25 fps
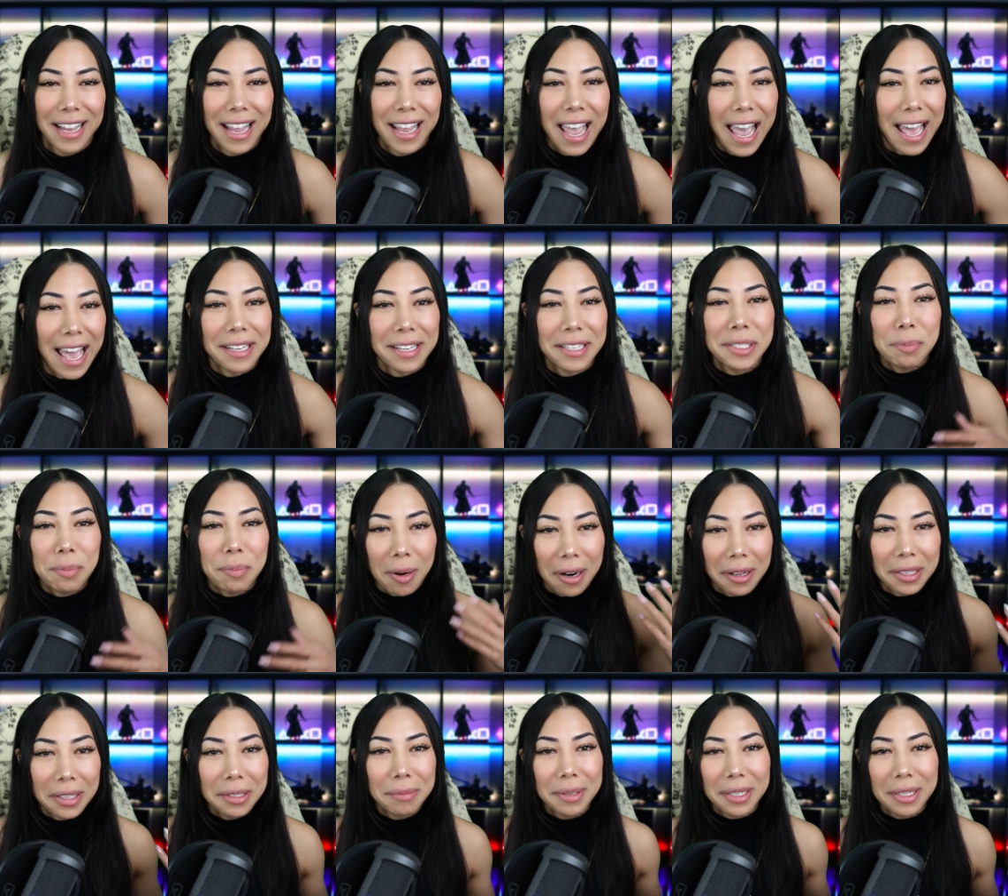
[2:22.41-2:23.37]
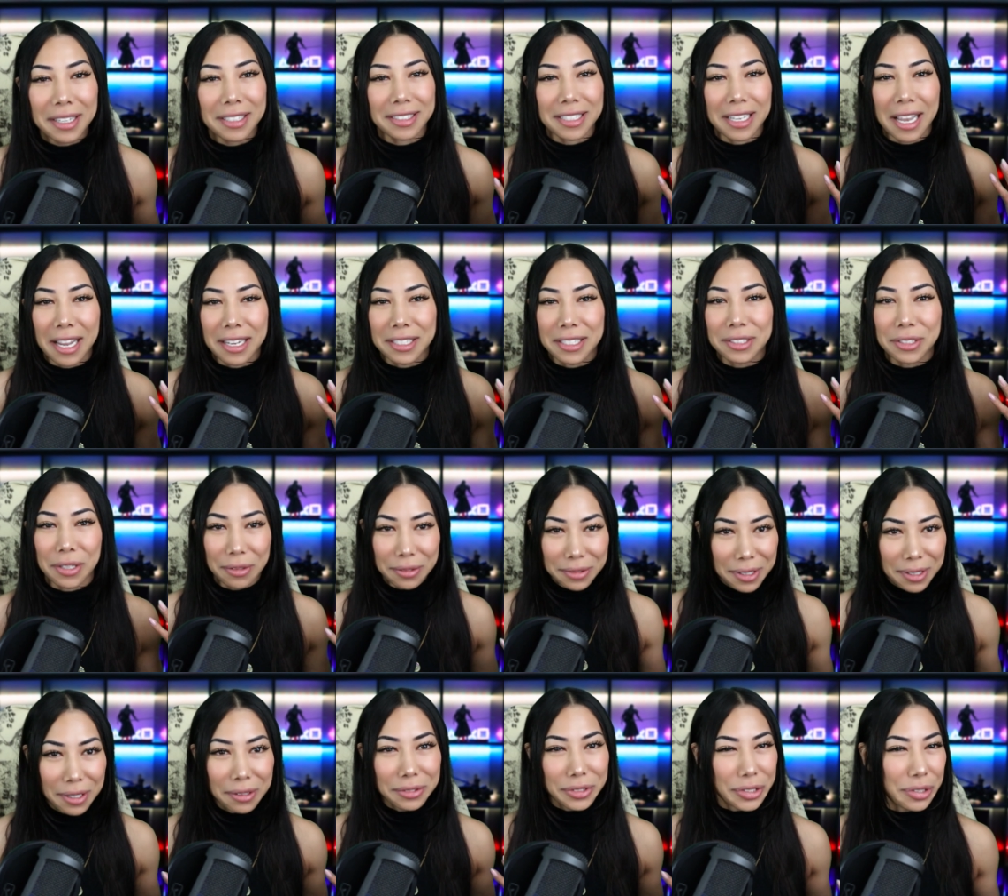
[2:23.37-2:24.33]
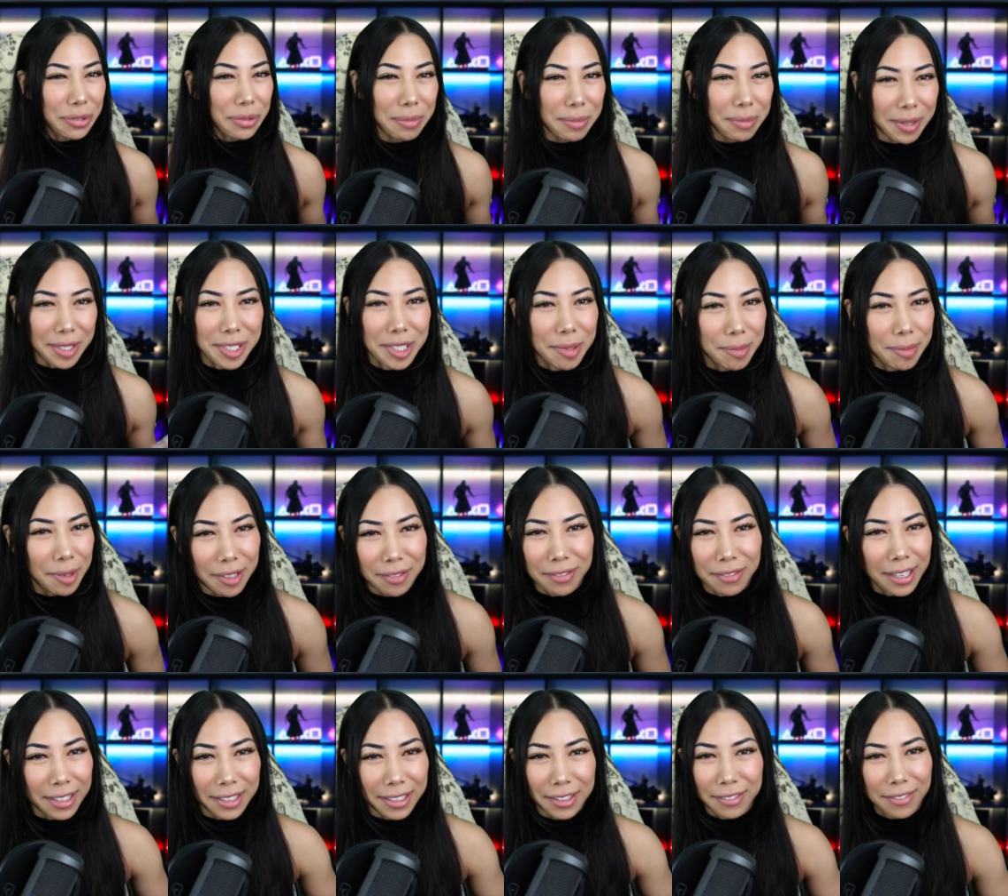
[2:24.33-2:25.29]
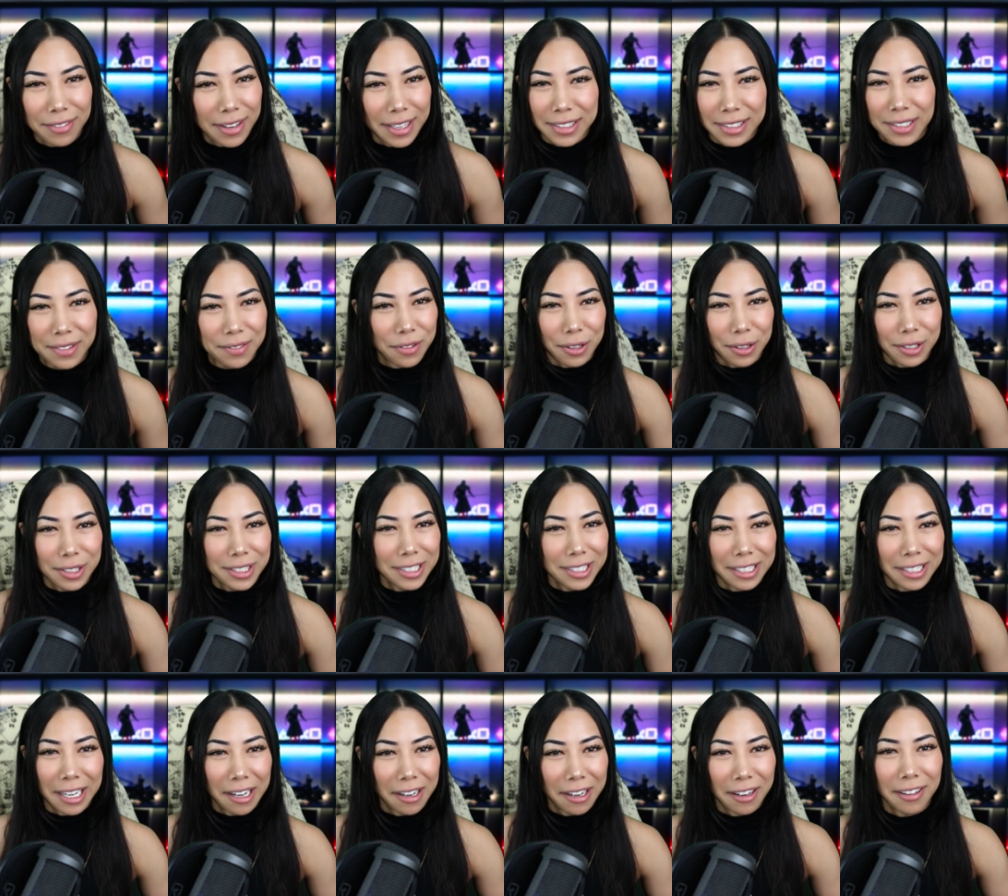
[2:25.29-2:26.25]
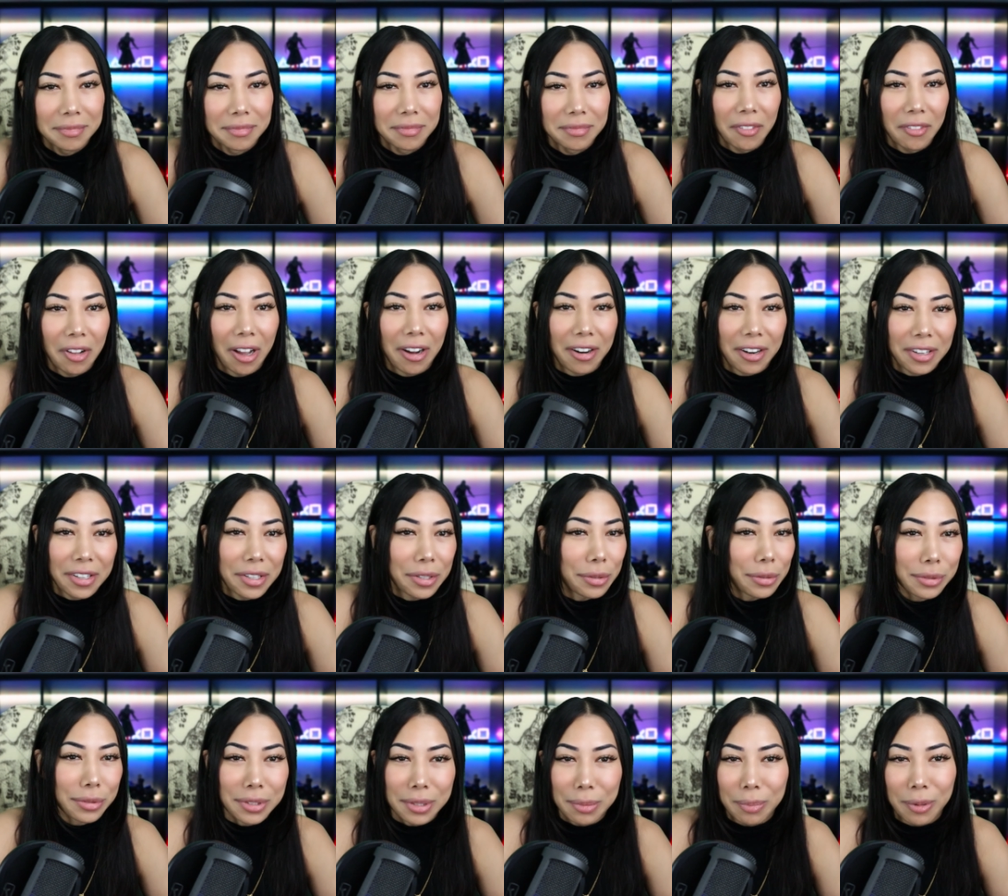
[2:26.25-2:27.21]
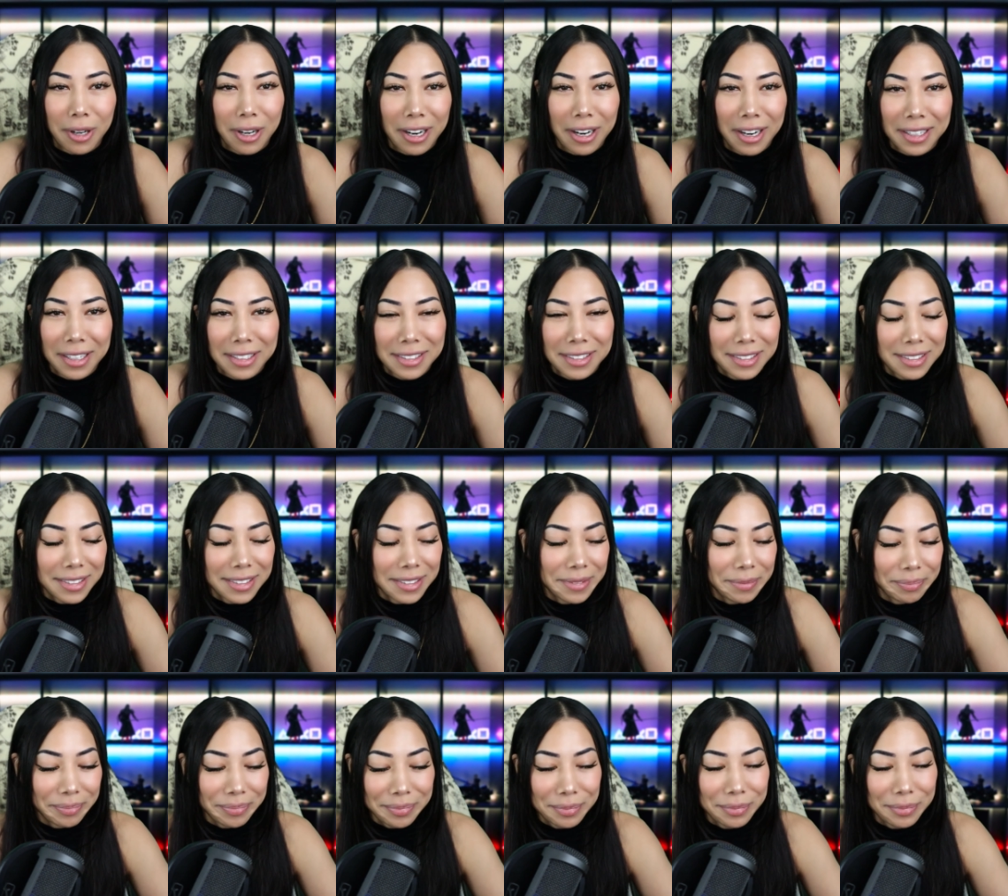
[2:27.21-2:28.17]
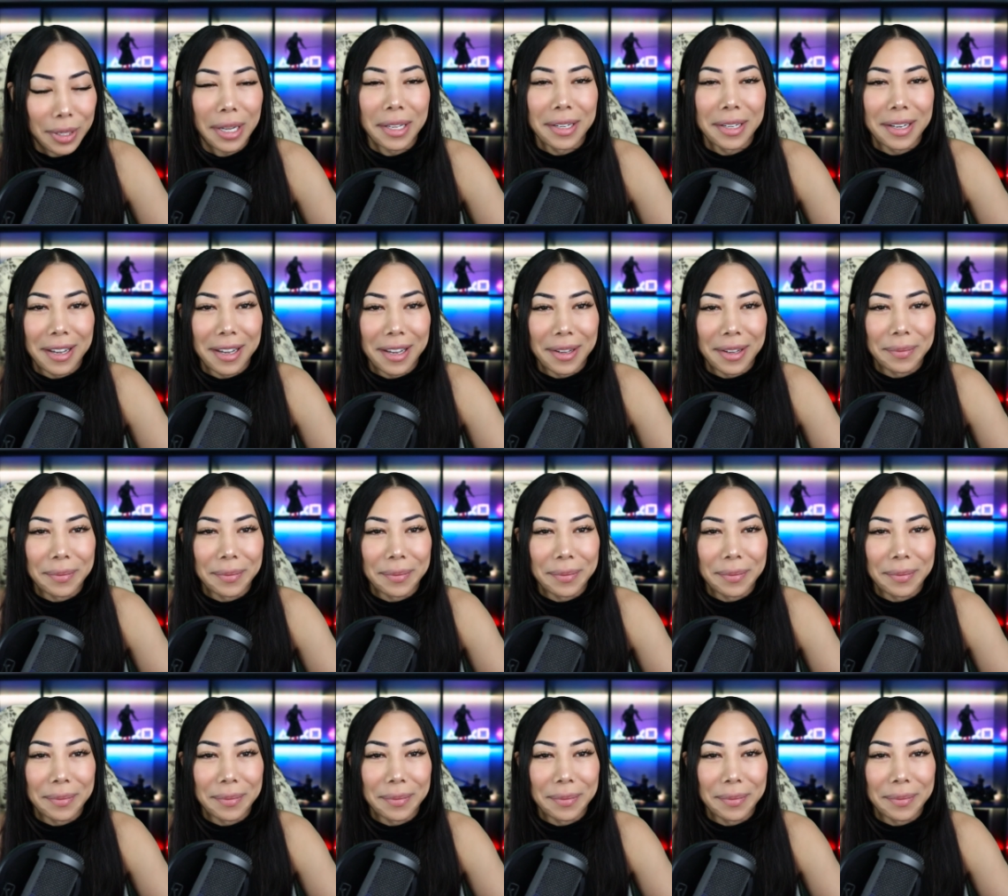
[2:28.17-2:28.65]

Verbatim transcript: And it's probably because I don't know too much about Final Fantasy 14 at all. Are you surprised? Probably not.